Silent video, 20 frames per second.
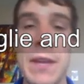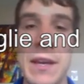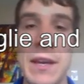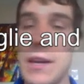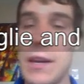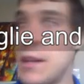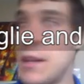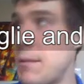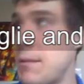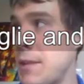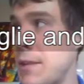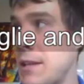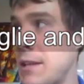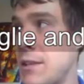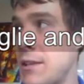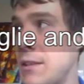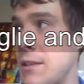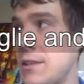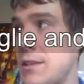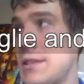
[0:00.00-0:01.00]
Then we get
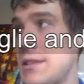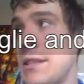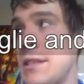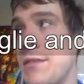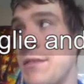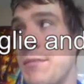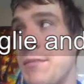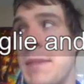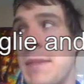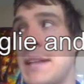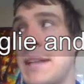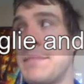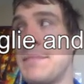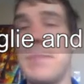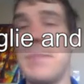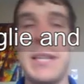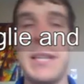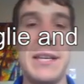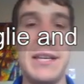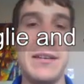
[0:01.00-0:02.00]
into the good stuff, Max
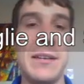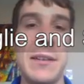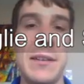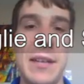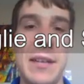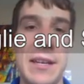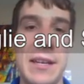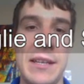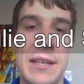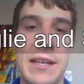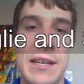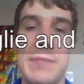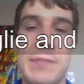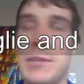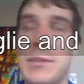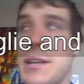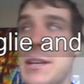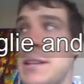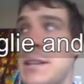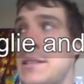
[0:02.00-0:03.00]
Planck and
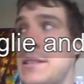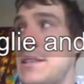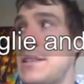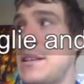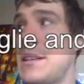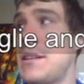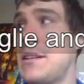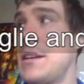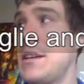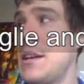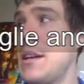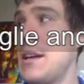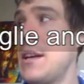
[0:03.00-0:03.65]
Albert Einstein.